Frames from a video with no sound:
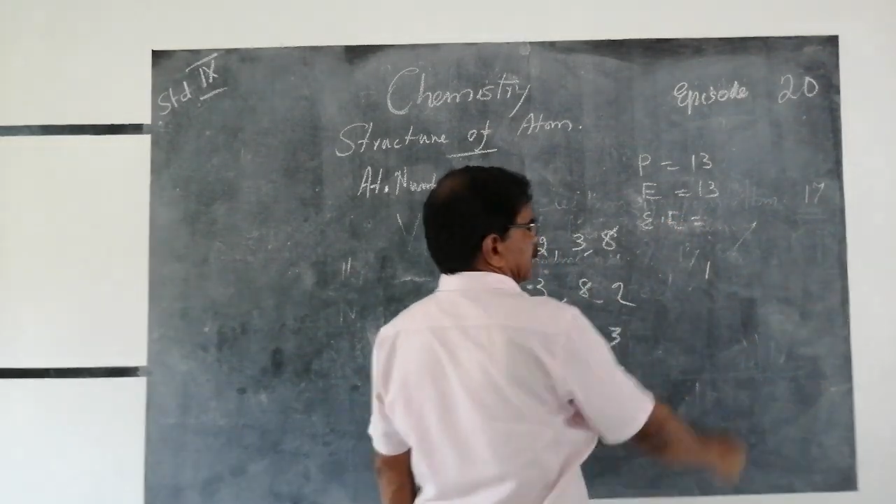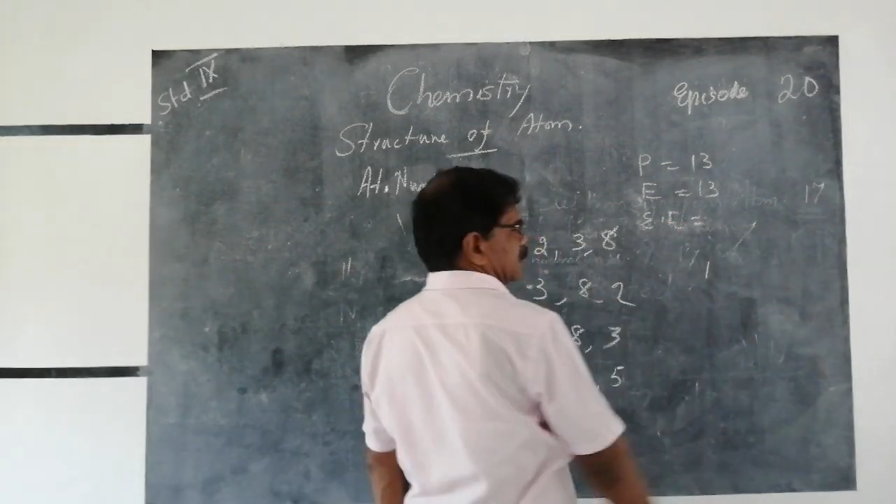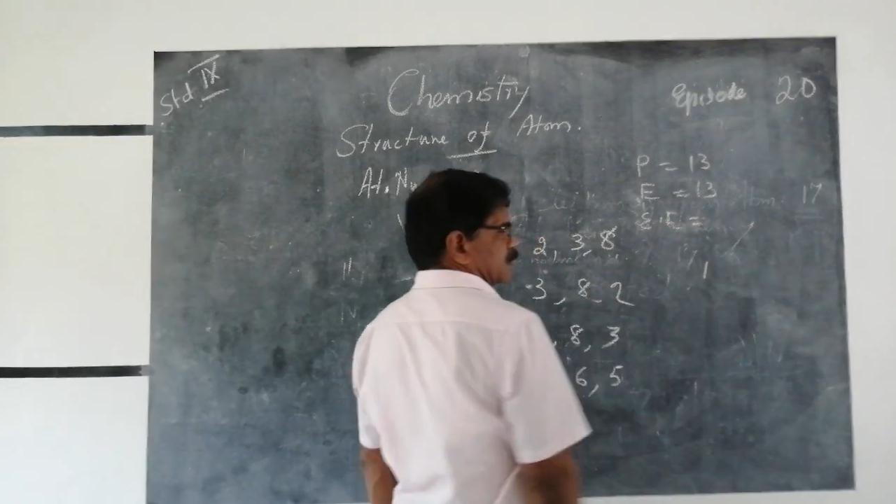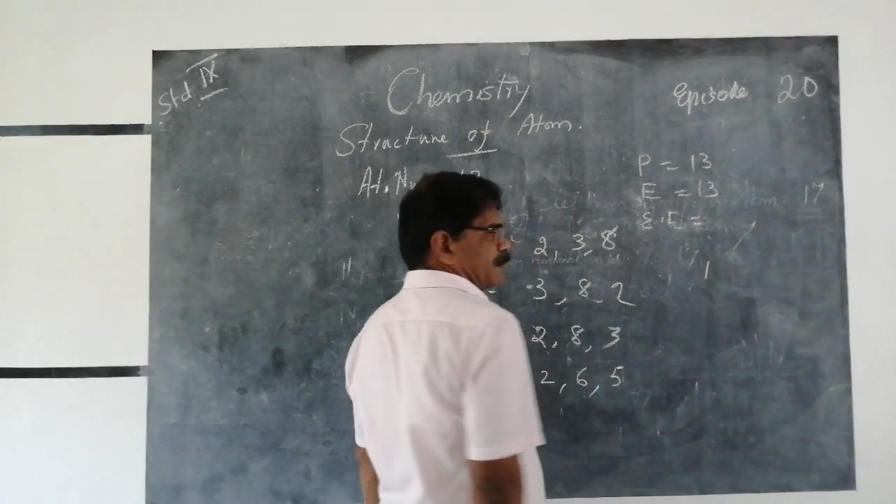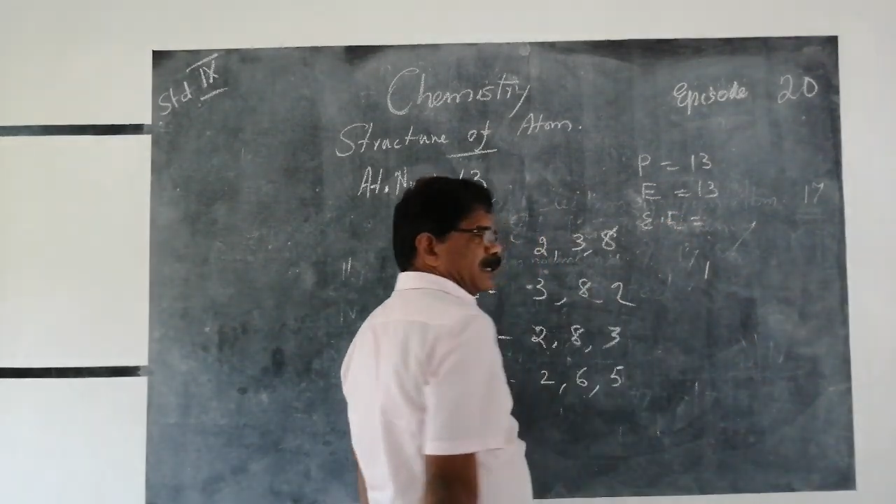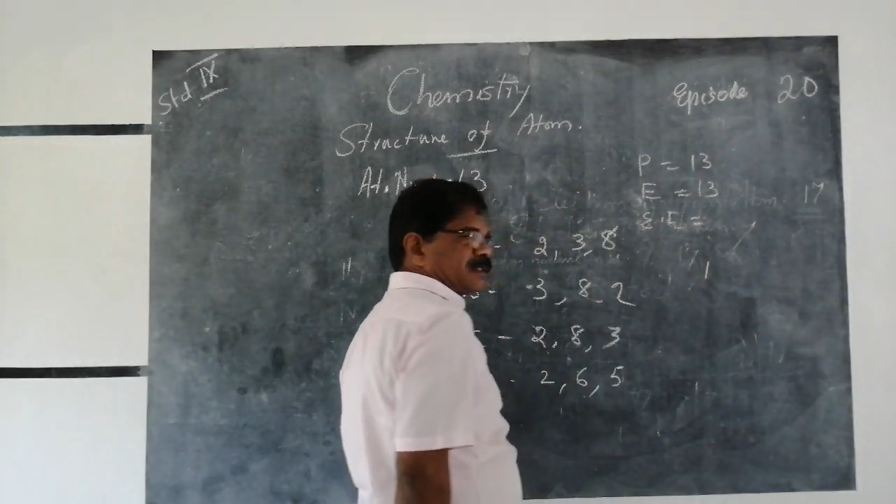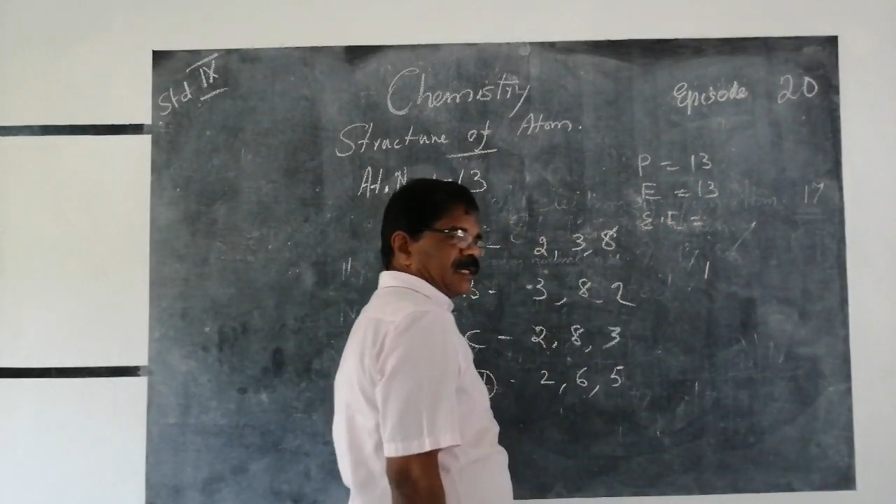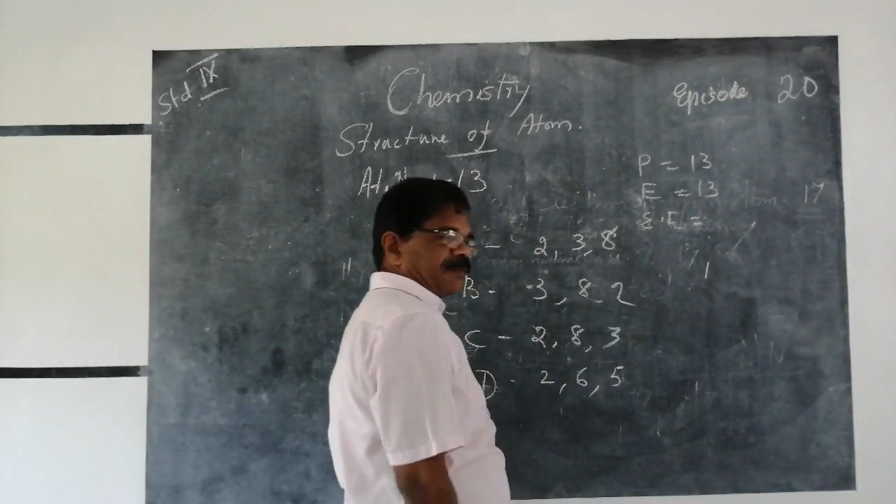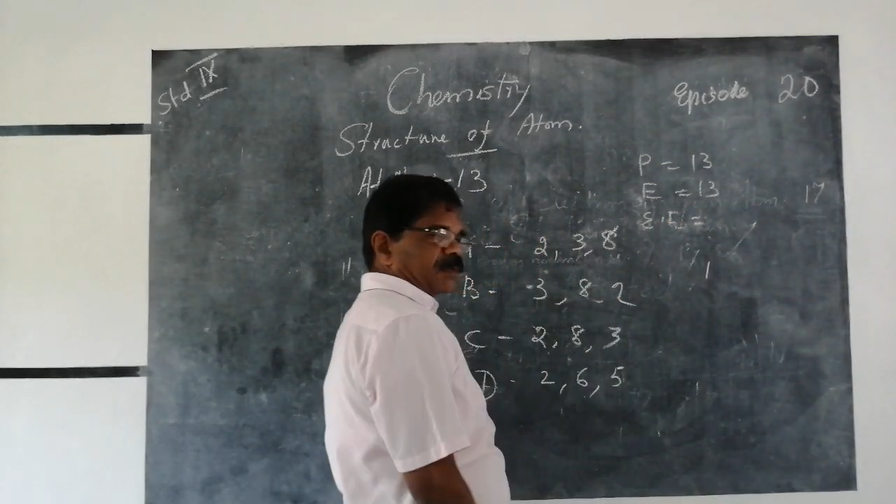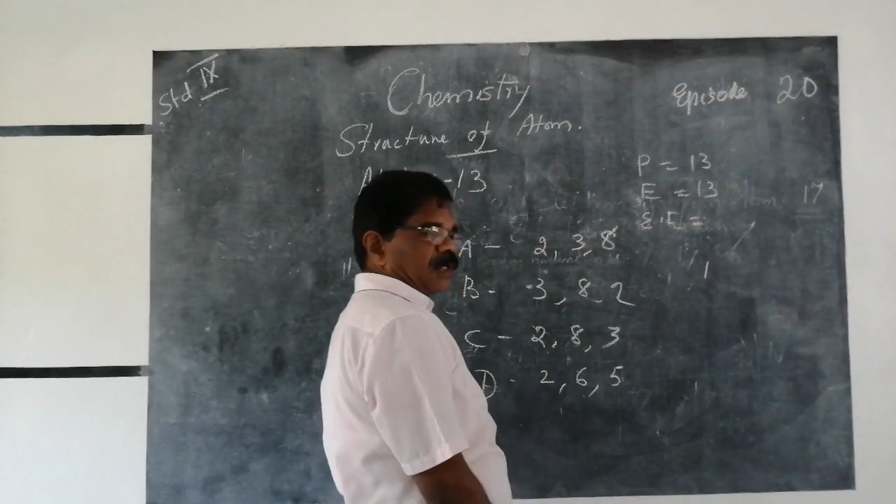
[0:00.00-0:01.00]
what is the
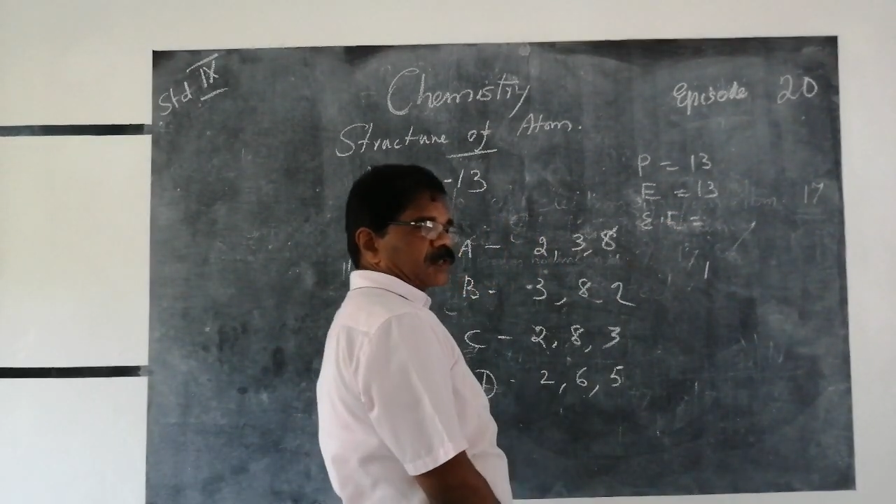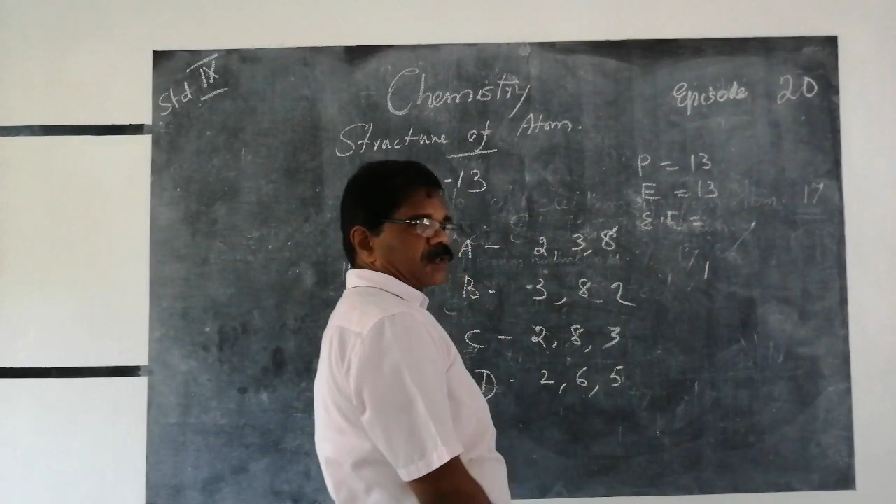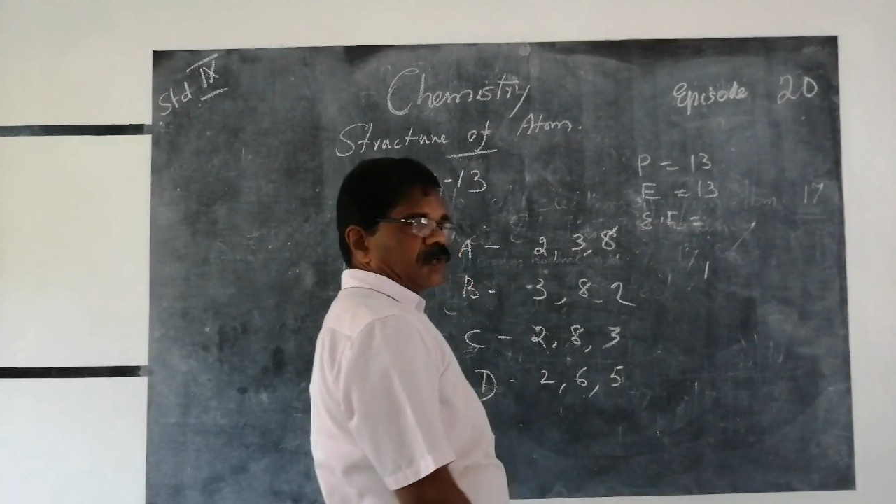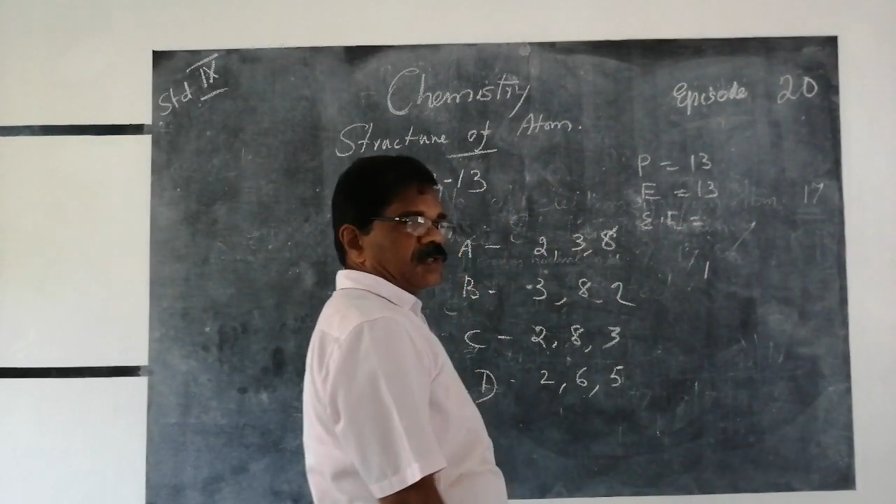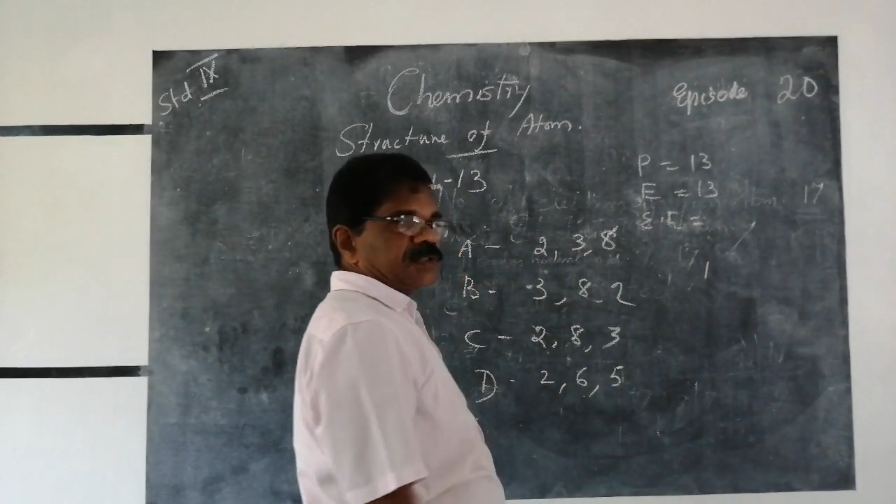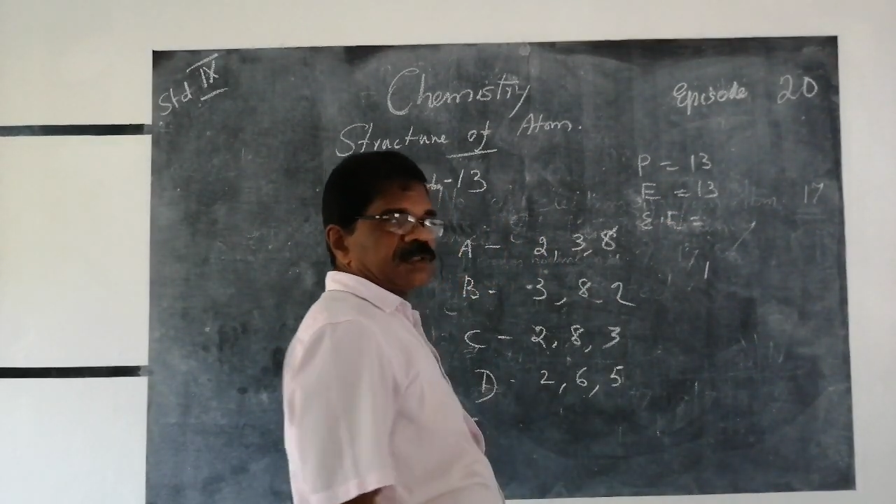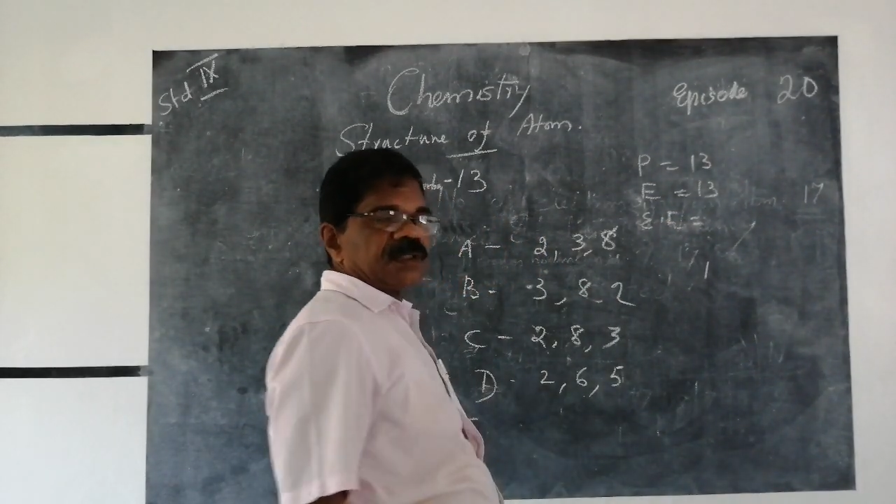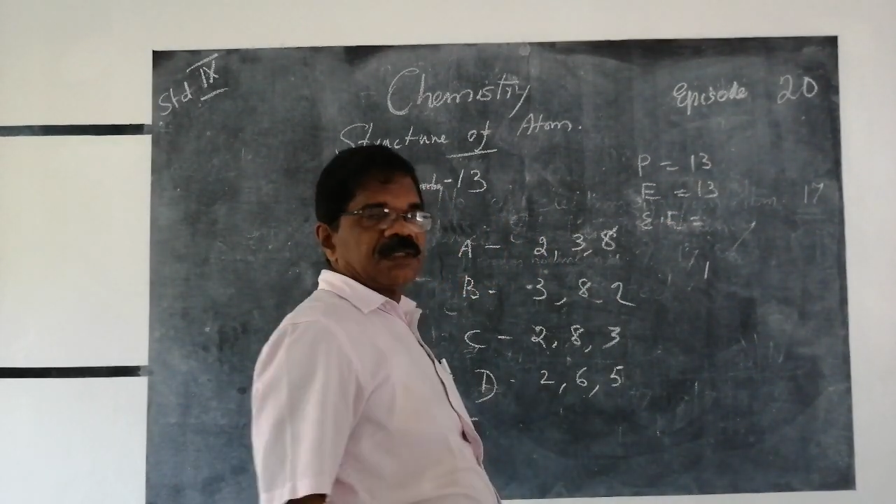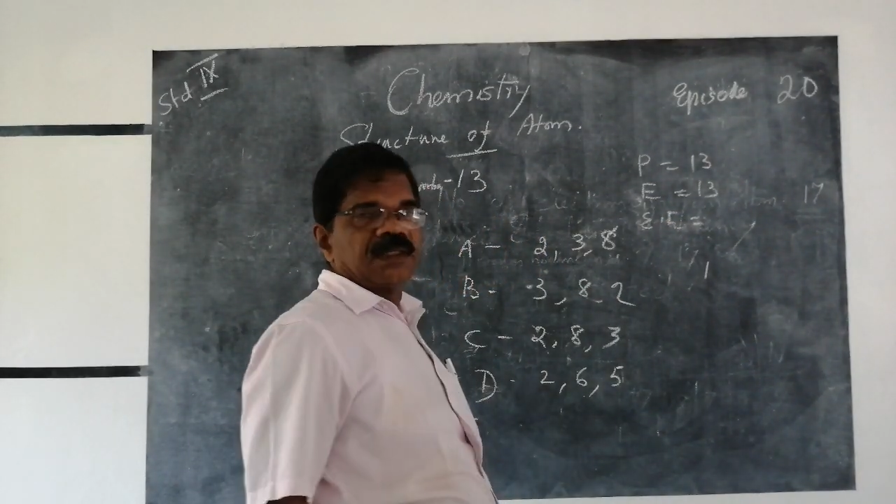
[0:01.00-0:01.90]
maximum number of electrons?